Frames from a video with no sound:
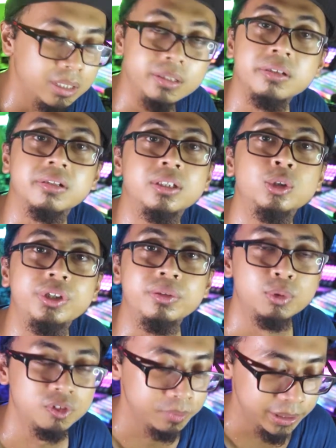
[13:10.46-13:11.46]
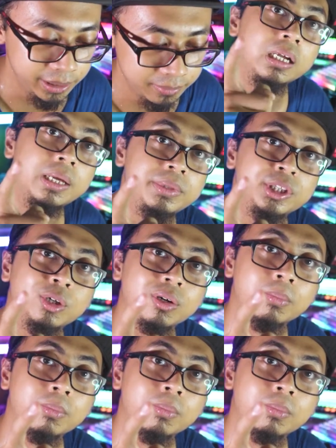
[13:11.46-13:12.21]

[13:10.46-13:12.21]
it's a good improvement. Let me talk